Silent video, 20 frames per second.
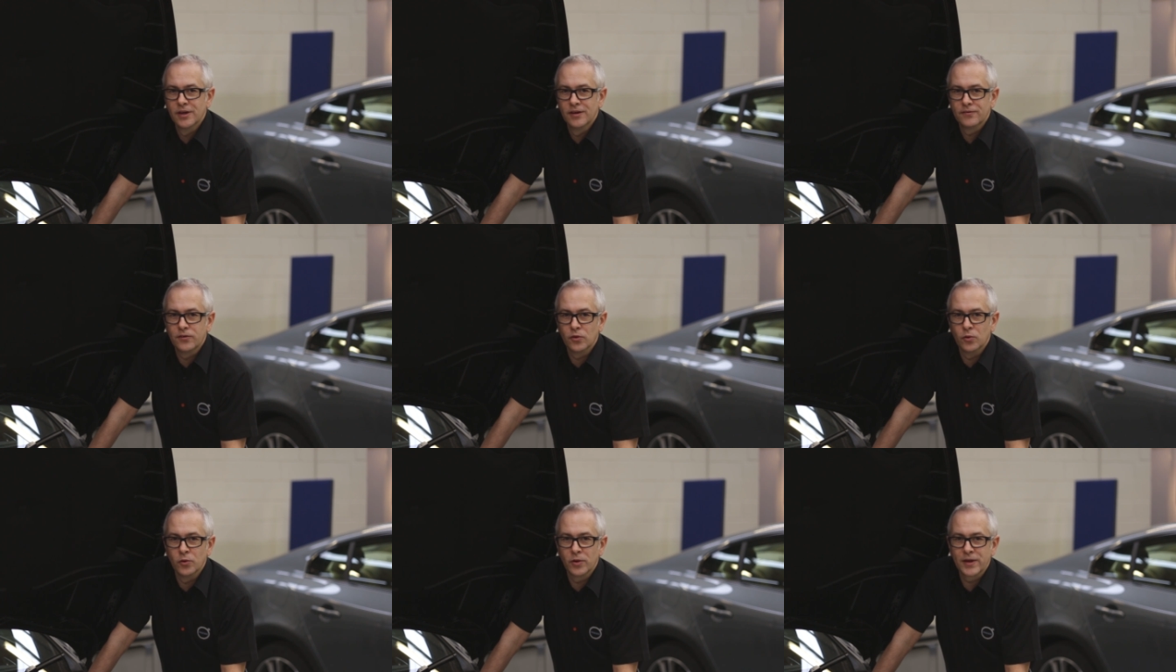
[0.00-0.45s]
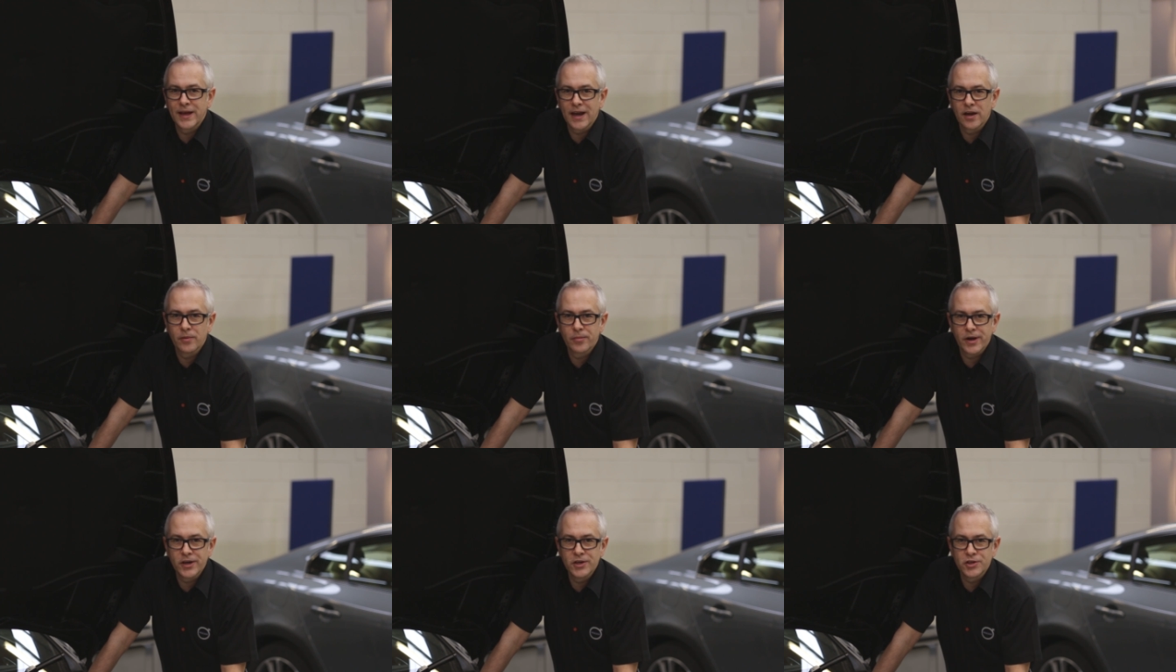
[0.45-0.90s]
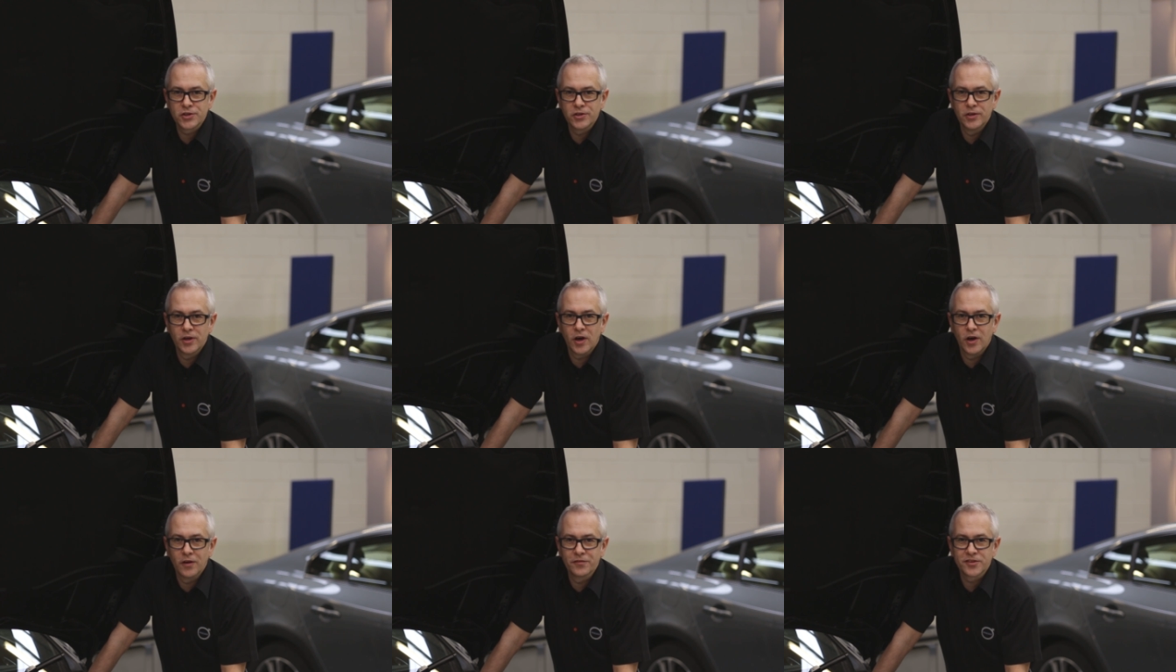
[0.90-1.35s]
for
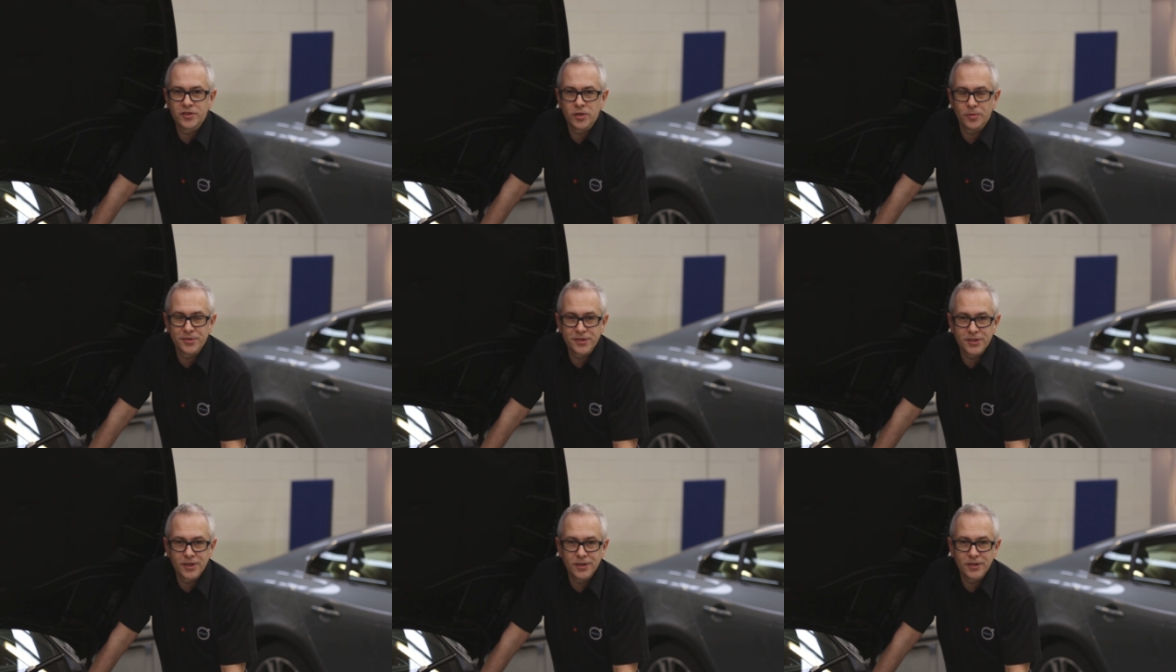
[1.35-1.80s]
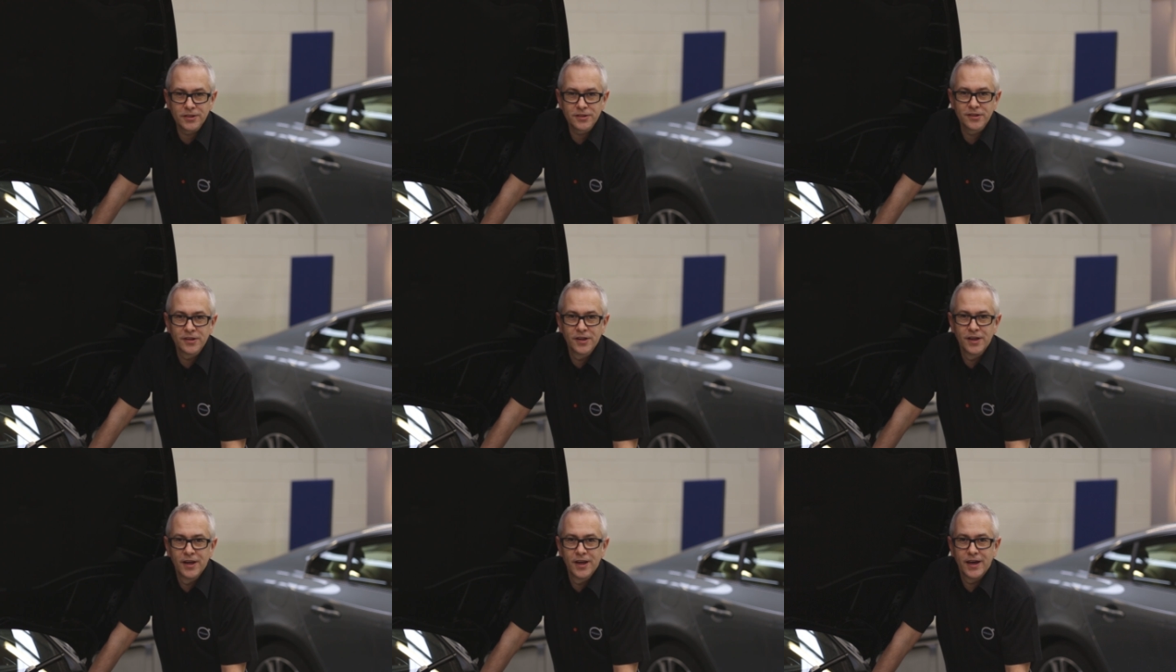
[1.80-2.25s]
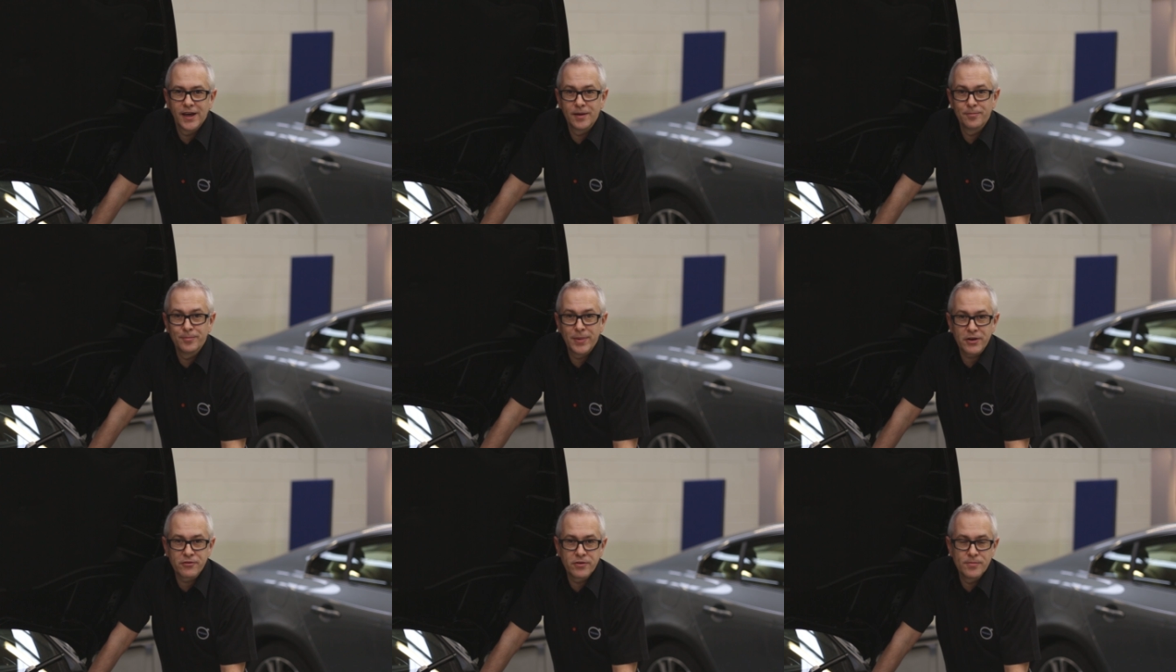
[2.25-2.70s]
calibration of stop-start
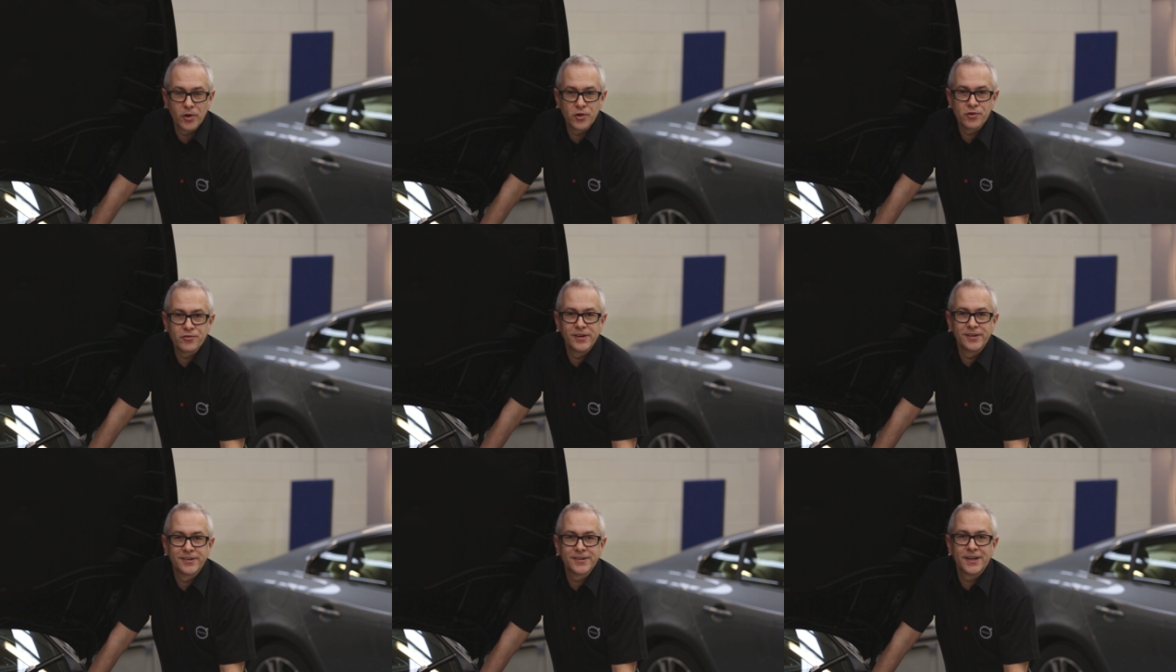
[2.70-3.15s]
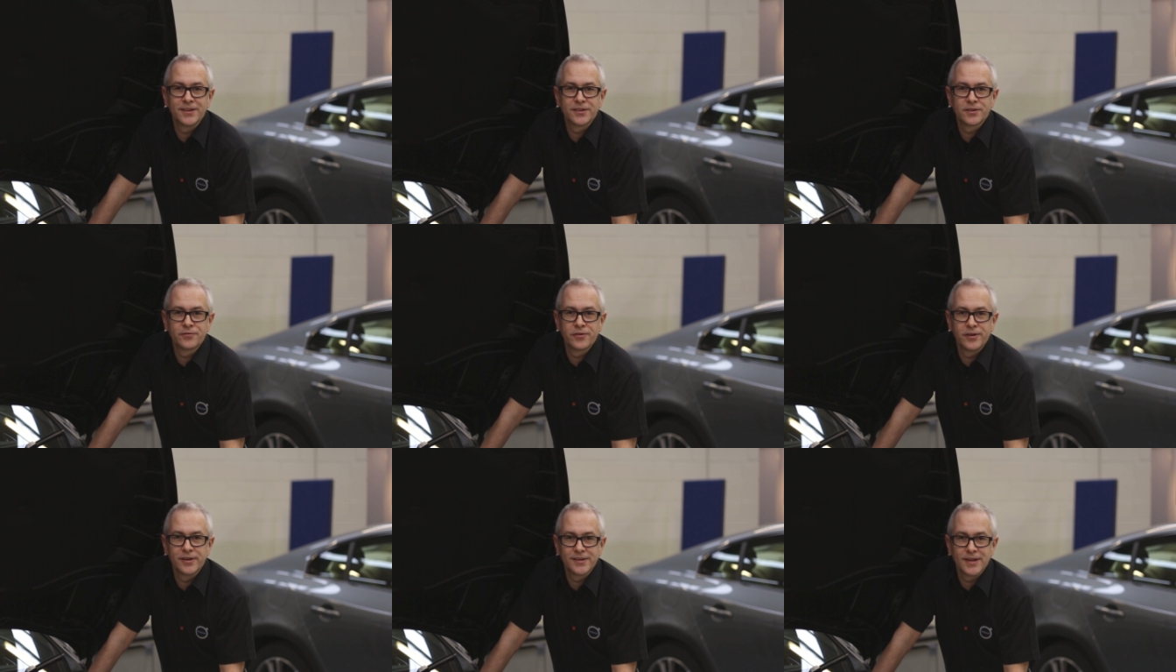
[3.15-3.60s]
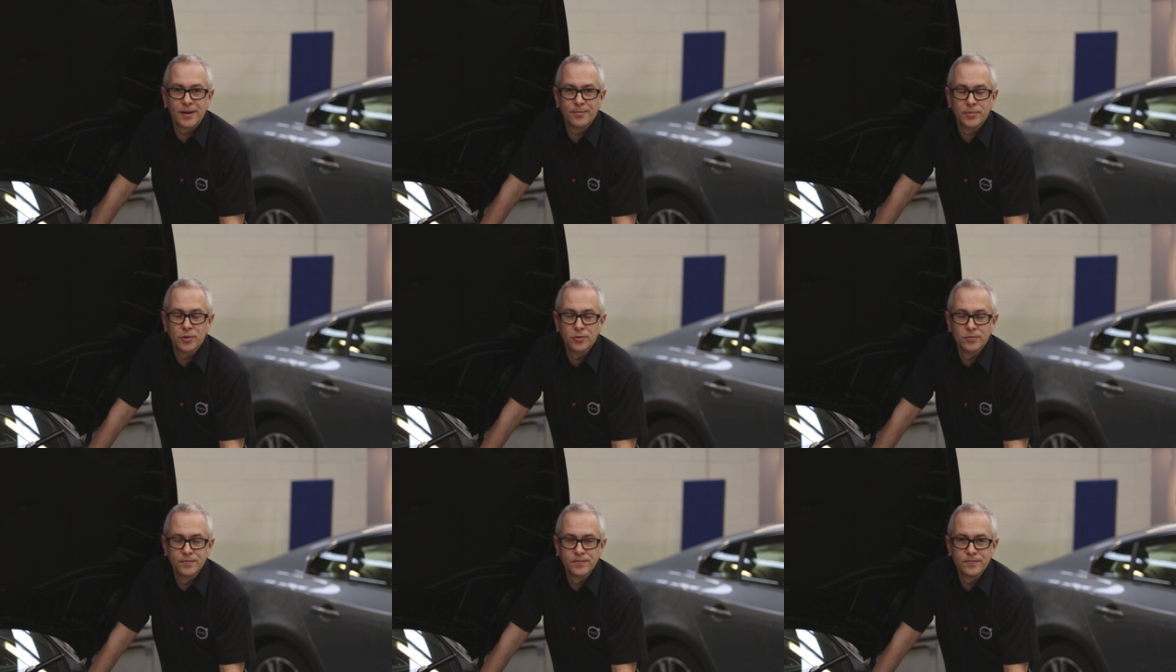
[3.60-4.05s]
and battery monitoring sensor, for
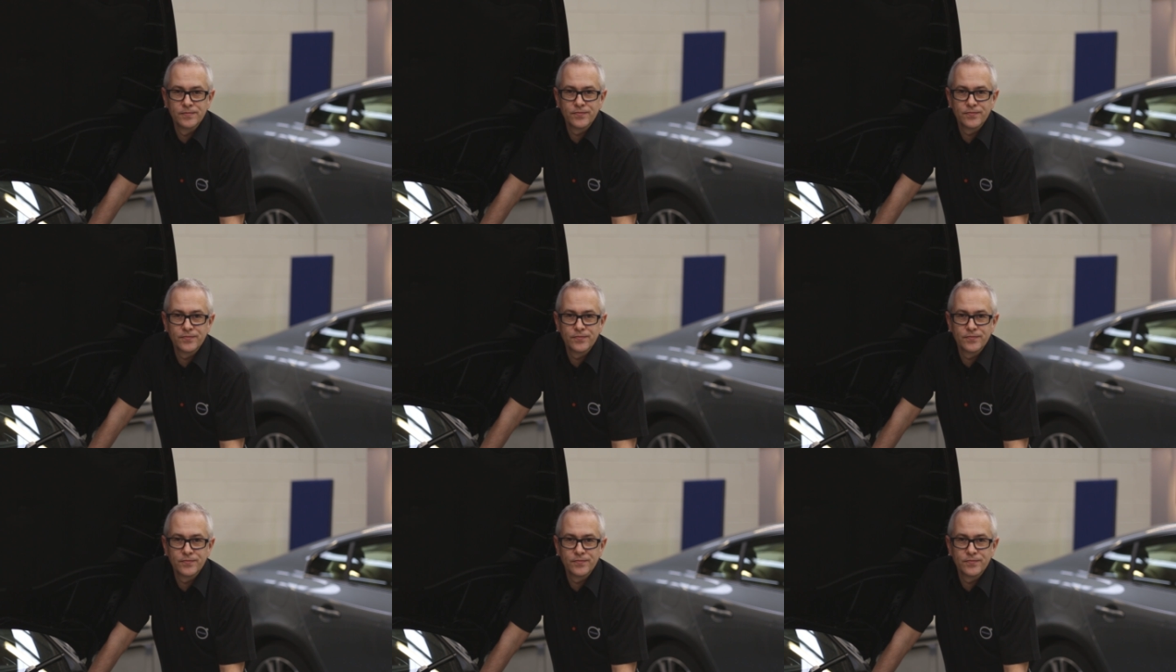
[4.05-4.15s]
example.